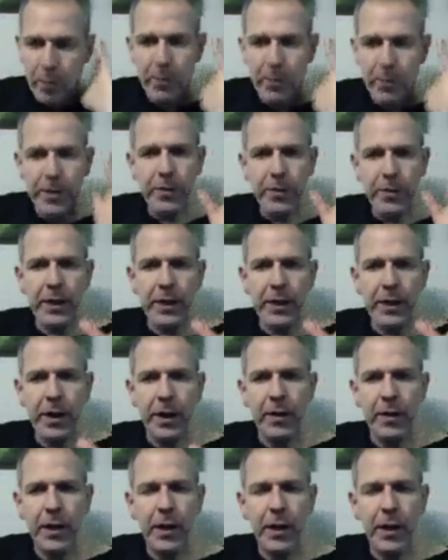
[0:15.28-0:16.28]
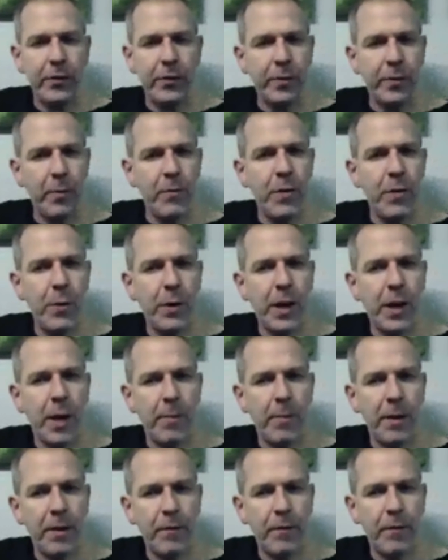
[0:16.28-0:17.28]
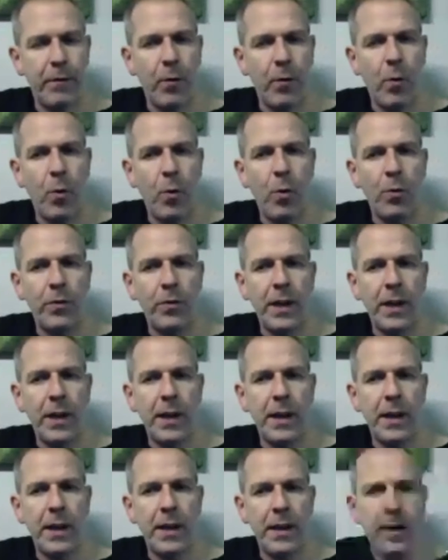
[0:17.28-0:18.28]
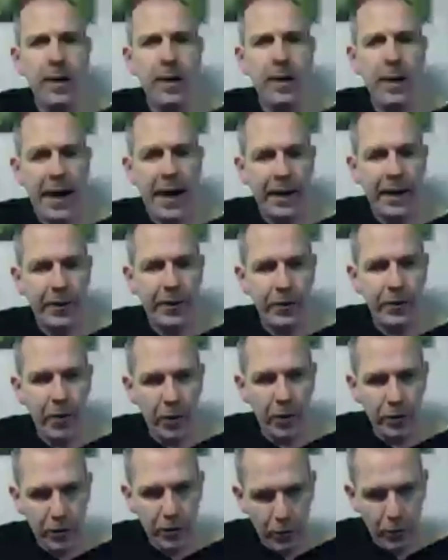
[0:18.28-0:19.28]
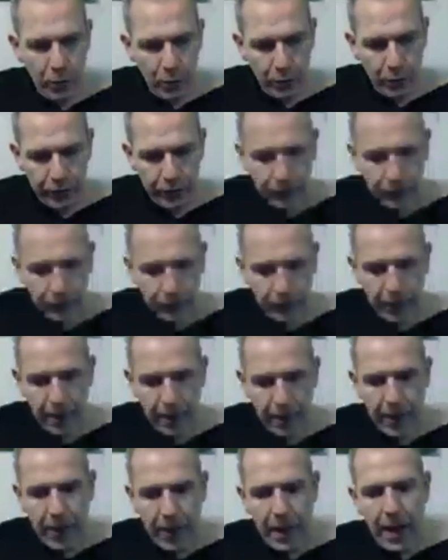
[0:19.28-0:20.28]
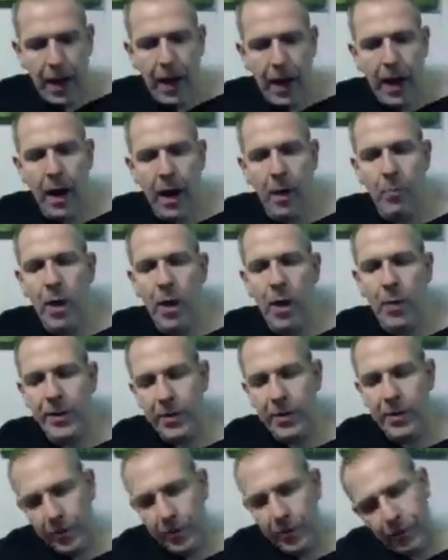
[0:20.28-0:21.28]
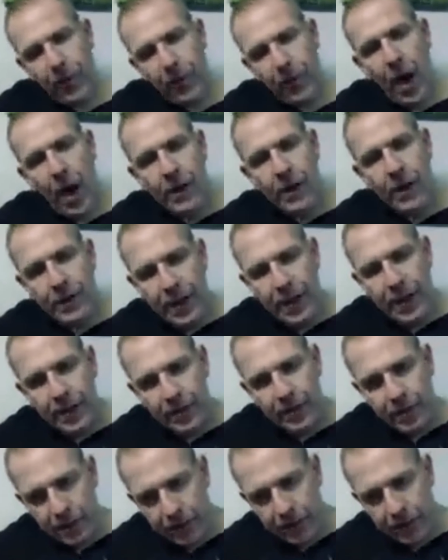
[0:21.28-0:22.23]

do the kind of, I know some of you are coming for the hands-on course, where we do the 5 days